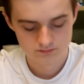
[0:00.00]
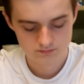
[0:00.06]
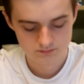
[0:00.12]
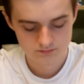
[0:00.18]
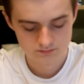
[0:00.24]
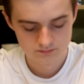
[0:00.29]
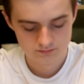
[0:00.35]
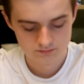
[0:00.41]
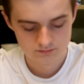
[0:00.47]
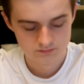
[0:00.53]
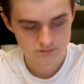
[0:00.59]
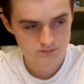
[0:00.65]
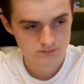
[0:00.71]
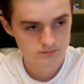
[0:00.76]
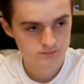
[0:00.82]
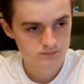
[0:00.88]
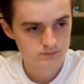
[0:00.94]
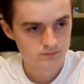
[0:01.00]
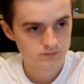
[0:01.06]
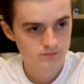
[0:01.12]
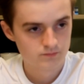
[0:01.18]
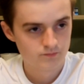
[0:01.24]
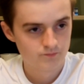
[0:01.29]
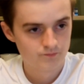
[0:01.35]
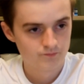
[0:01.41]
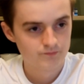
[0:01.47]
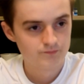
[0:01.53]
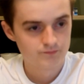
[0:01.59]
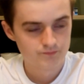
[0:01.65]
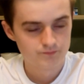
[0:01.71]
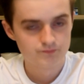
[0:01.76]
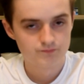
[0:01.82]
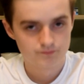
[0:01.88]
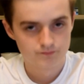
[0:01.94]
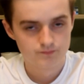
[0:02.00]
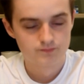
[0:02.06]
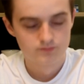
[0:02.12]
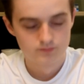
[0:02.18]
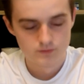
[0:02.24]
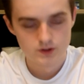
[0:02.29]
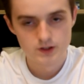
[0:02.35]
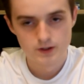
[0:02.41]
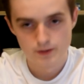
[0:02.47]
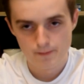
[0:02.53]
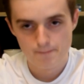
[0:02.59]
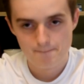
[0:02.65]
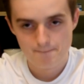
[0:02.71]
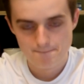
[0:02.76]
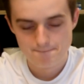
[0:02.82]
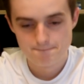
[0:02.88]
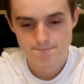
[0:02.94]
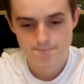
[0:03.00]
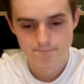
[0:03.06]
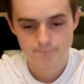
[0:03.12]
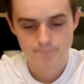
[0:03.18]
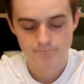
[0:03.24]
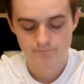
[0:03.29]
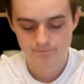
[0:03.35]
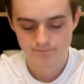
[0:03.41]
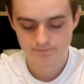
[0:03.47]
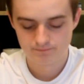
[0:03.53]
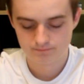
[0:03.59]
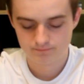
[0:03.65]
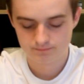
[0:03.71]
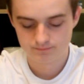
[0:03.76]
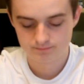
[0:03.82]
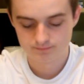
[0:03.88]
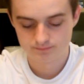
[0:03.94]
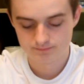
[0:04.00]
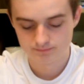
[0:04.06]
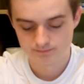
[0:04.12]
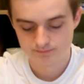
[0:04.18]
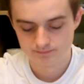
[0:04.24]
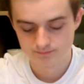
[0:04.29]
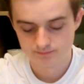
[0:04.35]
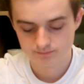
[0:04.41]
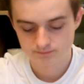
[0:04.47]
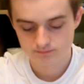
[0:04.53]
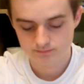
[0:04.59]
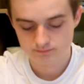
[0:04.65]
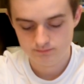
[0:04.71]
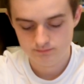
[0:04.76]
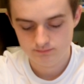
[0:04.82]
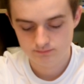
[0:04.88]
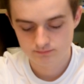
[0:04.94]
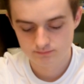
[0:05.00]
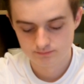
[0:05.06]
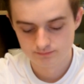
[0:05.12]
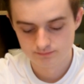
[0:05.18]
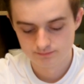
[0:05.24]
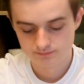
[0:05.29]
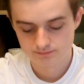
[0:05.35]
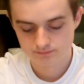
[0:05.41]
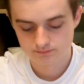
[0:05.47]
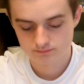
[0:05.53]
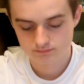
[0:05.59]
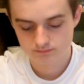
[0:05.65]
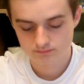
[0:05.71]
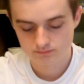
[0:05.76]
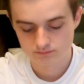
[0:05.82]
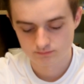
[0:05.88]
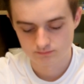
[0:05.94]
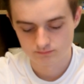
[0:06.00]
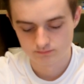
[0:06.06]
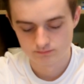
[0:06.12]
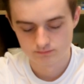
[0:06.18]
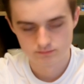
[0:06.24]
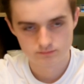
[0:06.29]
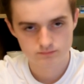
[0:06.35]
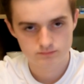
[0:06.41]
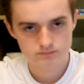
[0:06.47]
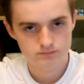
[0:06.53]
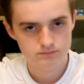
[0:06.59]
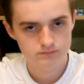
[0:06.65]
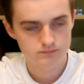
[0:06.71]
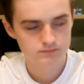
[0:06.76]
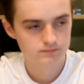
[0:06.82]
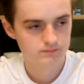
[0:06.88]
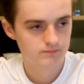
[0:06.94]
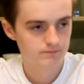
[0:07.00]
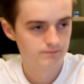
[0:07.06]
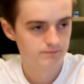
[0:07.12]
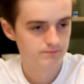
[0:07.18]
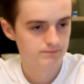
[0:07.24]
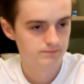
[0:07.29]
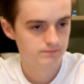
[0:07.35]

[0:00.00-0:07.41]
(not speaking)